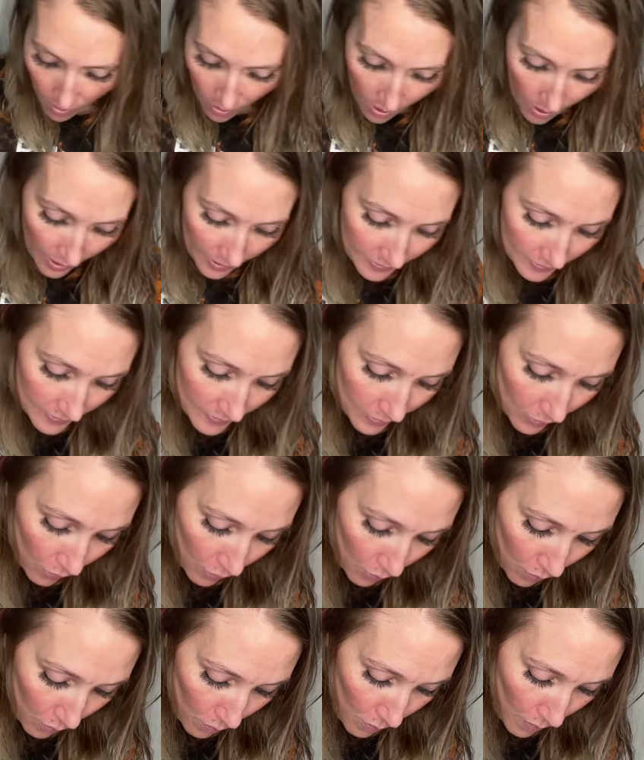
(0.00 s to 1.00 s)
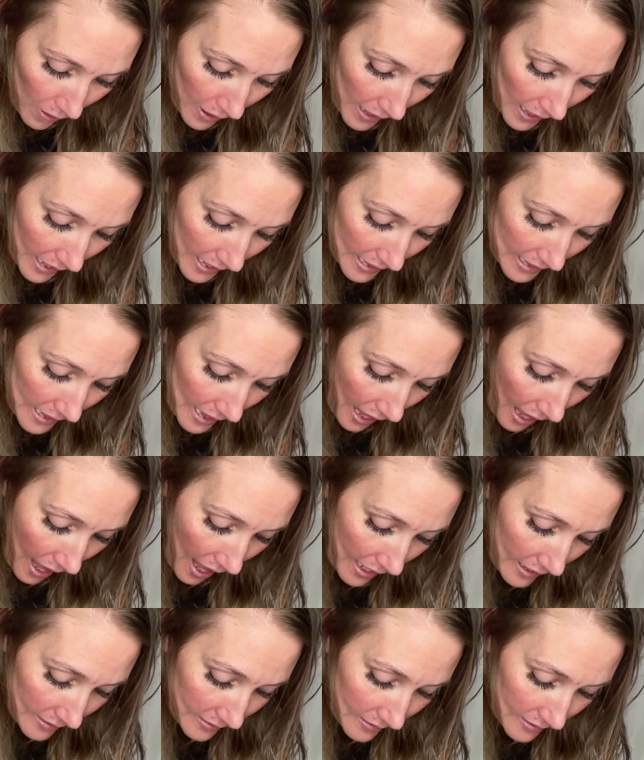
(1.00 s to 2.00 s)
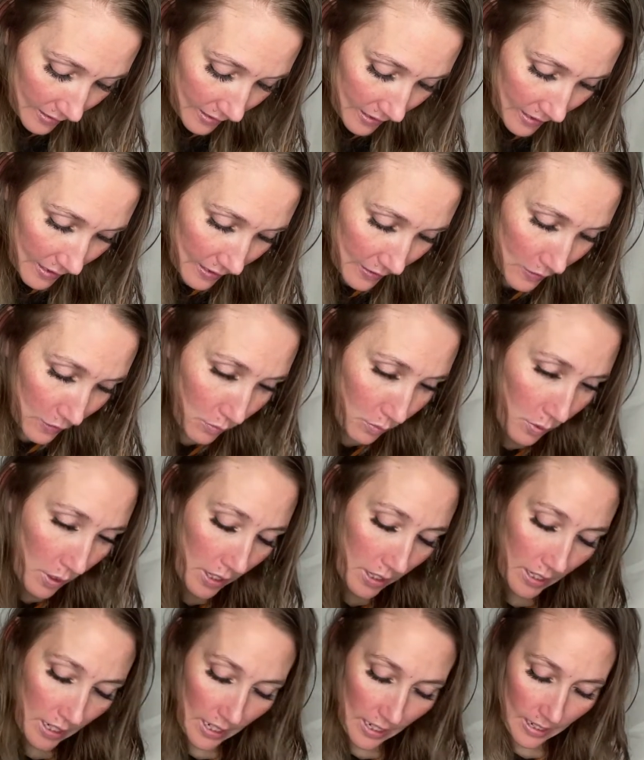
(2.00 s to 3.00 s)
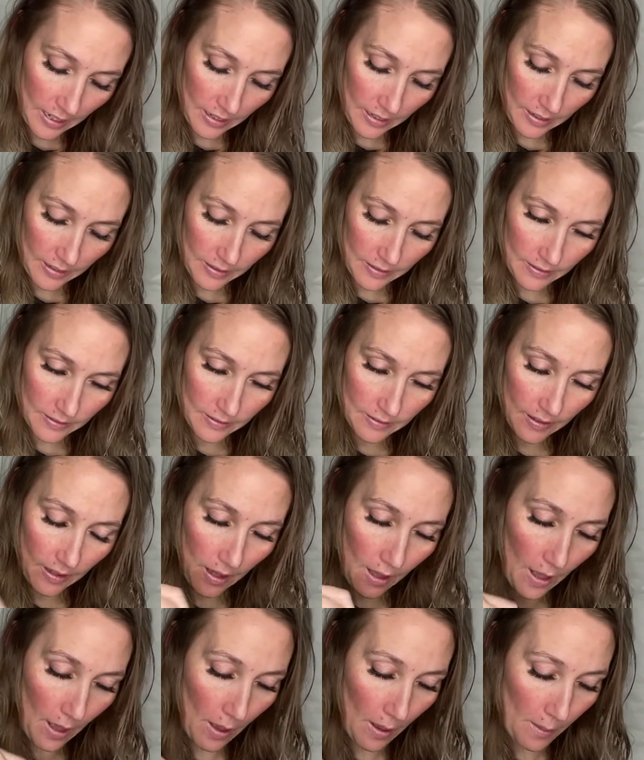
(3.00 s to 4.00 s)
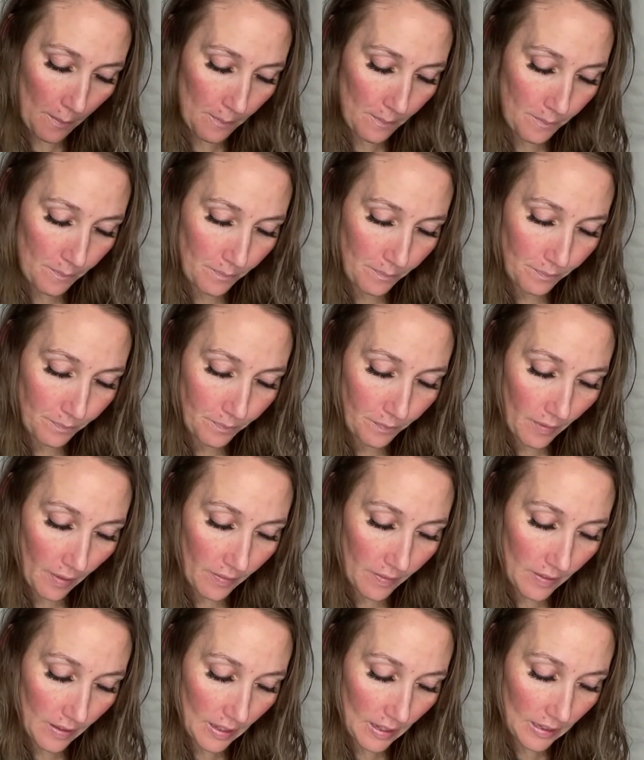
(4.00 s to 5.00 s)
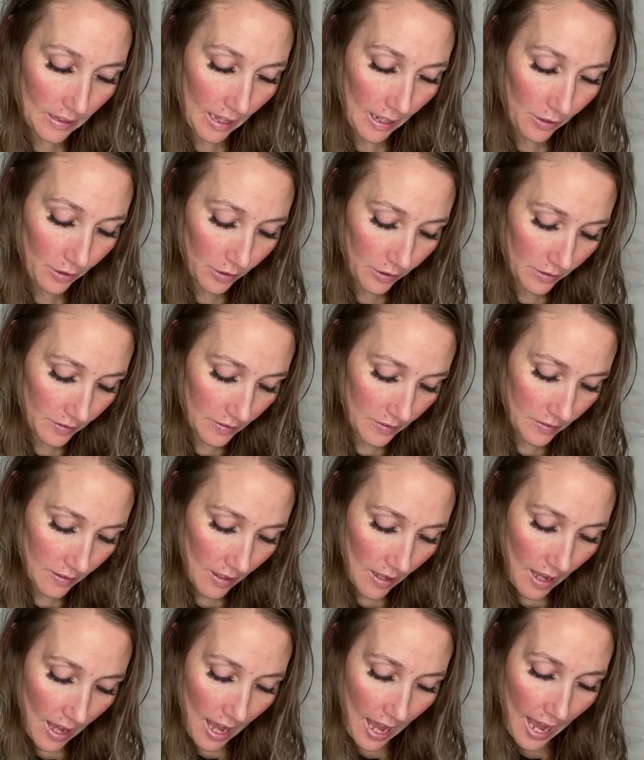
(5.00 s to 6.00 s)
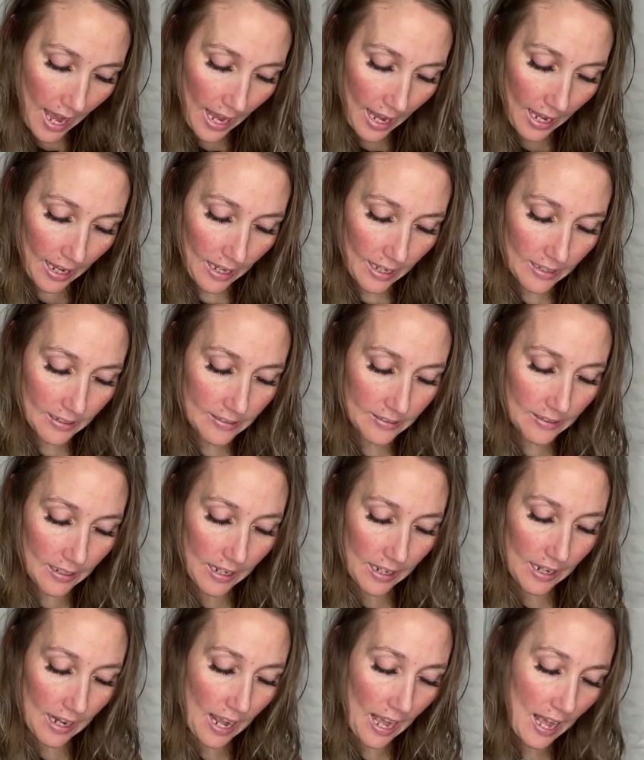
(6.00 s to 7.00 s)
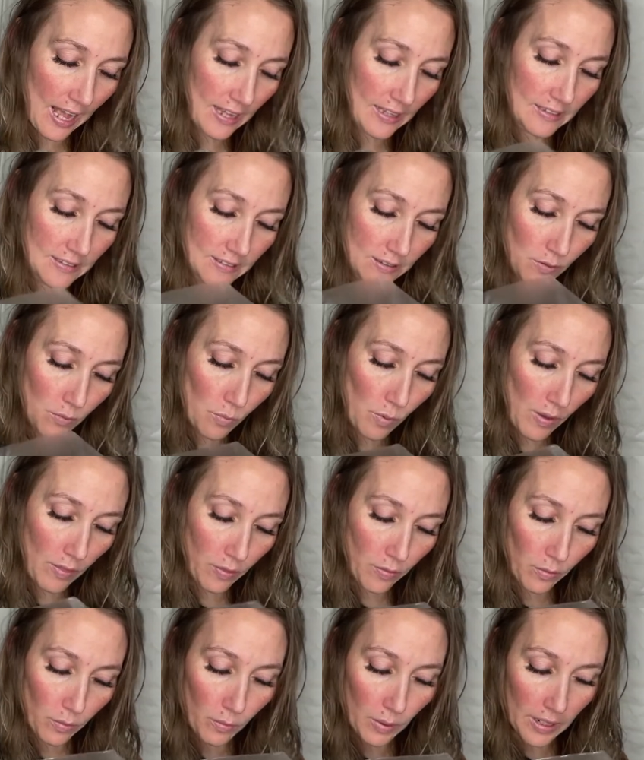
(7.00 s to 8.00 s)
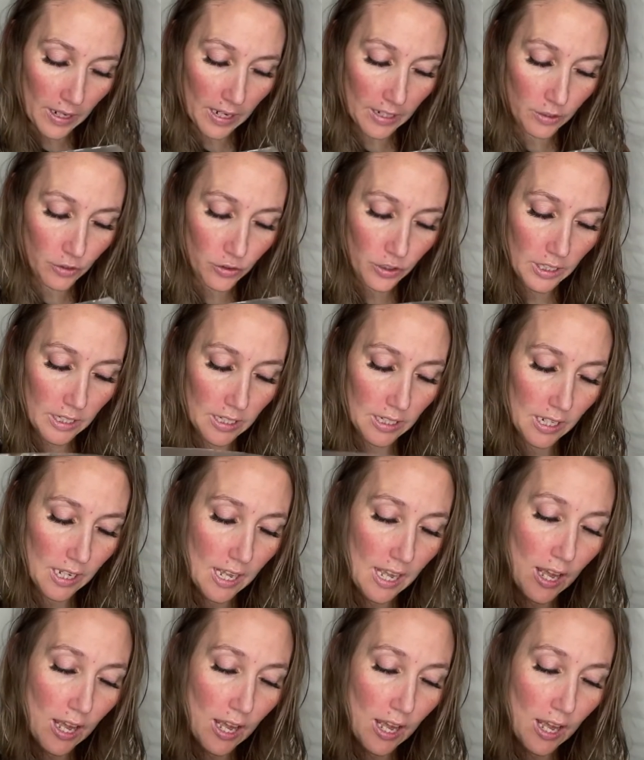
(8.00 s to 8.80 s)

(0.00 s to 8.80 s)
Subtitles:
And so in that, this one is the letters, and it has 1 through 100.